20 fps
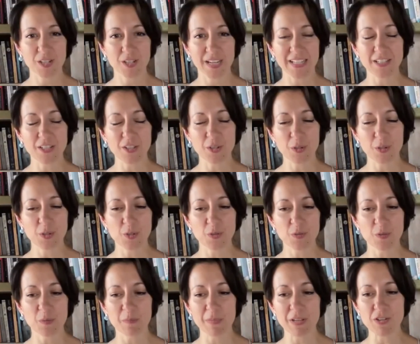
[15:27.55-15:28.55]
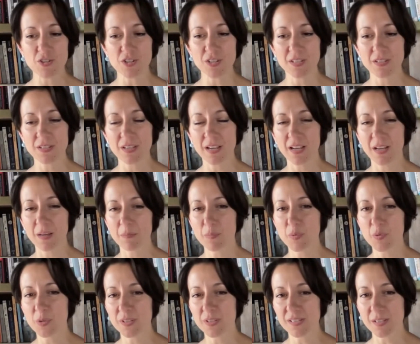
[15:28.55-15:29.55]
And you mentioned
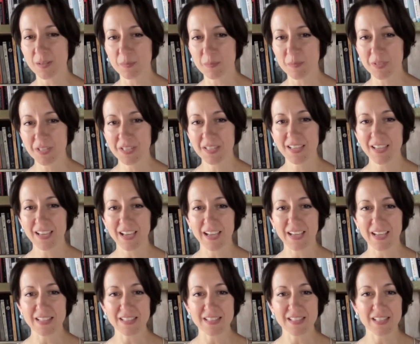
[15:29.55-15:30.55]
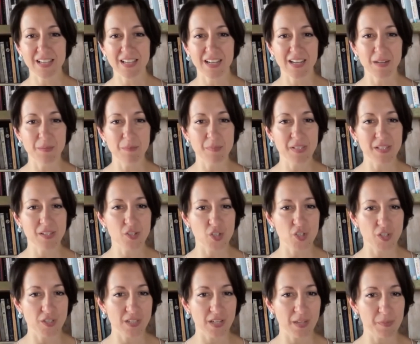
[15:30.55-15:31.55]
Buddhism and
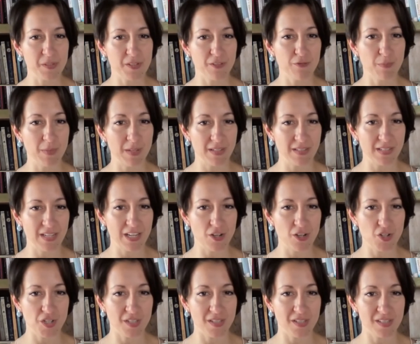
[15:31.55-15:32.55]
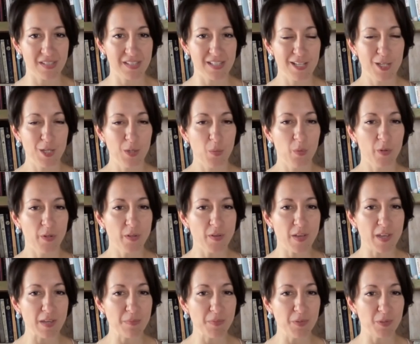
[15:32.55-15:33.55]
certain types of meditations. Were you
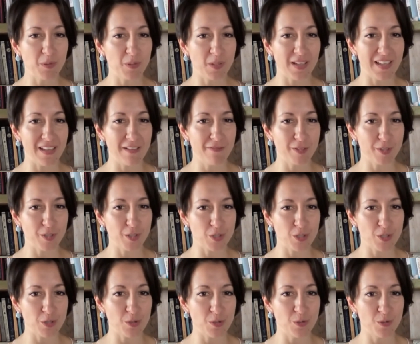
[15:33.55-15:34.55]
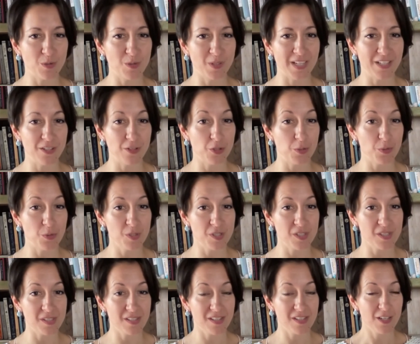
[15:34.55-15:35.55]
able ever to
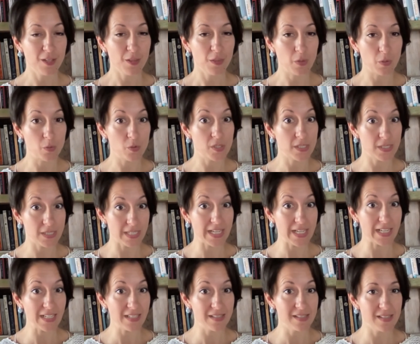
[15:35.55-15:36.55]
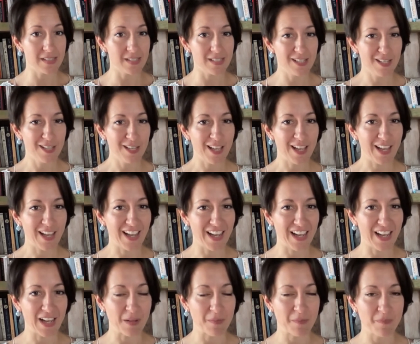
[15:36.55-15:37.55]
induce those states
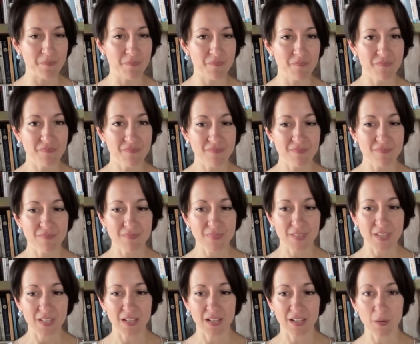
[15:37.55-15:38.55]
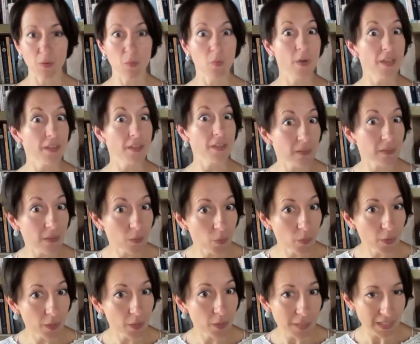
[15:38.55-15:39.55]
um,
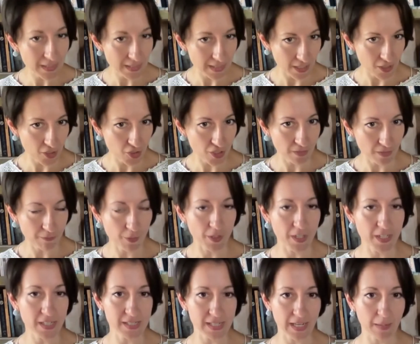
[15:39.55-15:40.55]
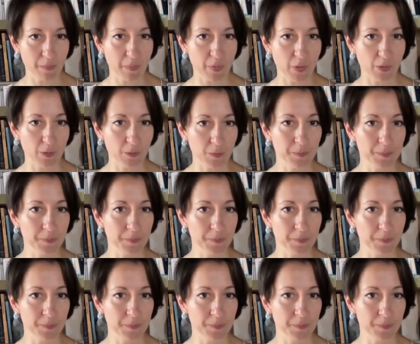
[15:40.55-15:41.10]
with meditation, for example?